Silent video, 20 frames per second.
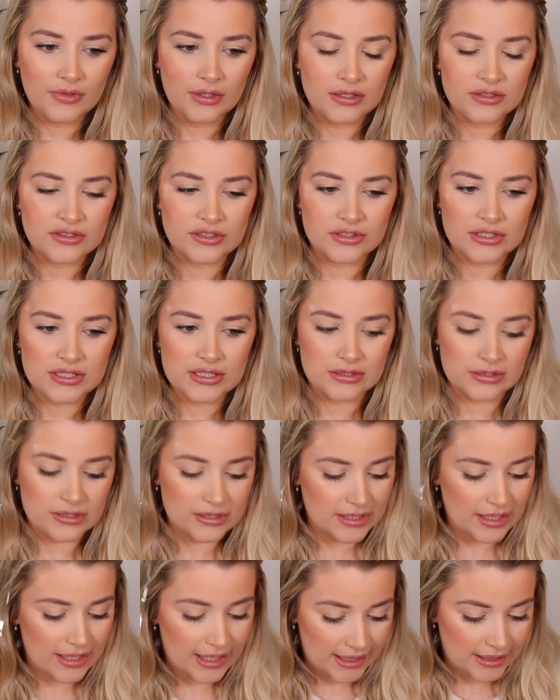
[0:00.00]
So it just
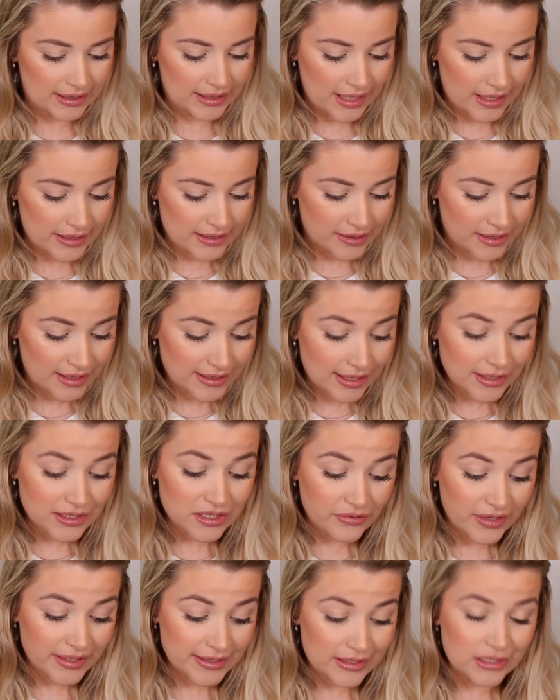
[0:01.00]
looks like this. This
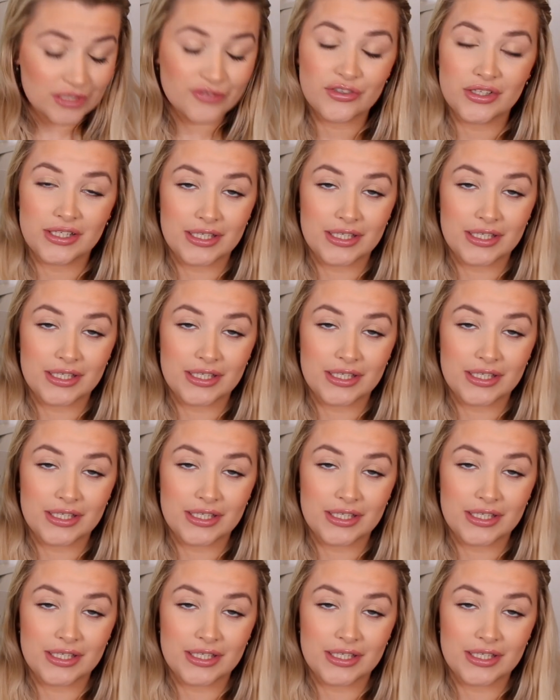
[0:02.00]
actually retails for